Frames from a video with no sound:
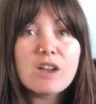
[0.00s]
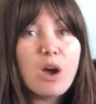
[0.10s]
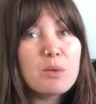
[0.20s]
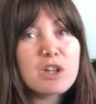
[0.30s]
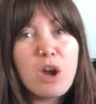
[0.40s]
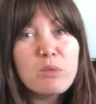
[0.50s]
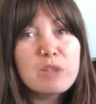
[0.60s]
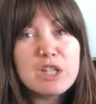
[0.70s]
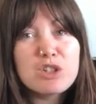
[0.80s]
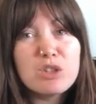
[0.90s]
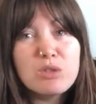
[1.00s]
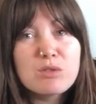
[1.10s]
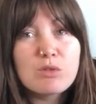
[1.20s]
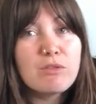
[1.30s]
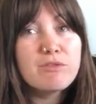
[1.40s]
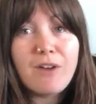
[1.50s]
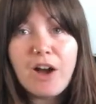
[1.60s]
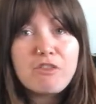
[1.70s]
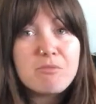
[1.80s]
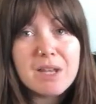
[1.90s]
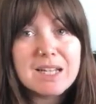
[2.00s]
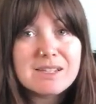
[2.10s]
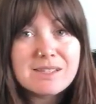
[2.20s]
I would only do sort of 5-minute